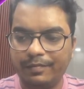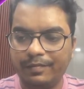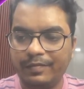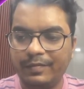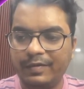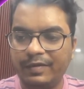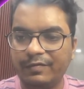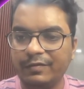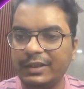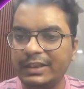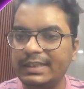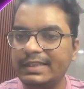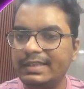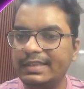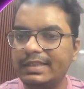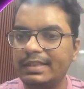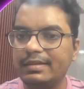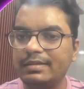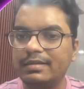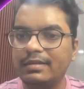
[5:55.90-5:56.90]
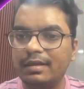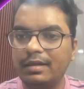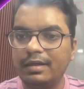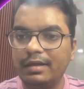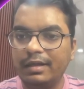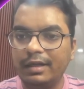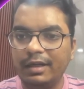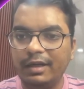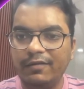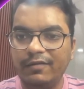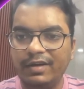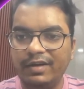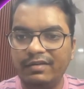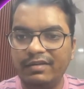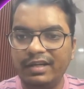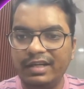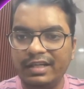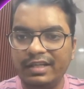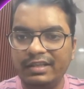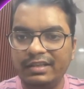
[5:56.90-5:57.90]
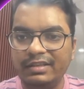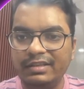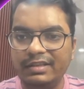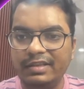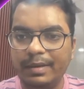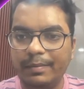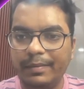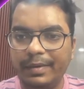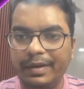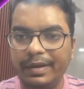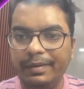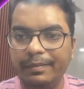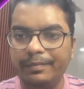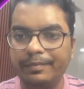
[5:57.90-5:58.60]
which is 6. Even the list is empty,